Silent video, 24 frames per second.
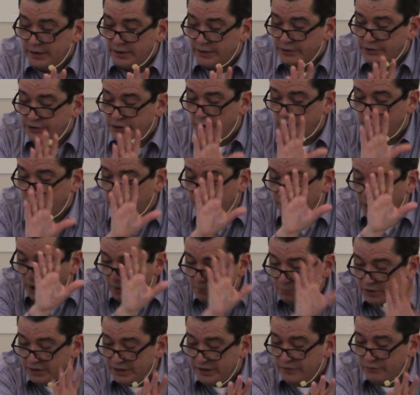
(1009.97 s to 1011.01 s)
So for the
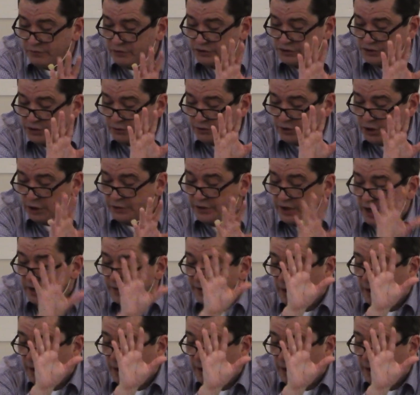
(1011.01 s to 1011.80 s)
unbelievers on the earth,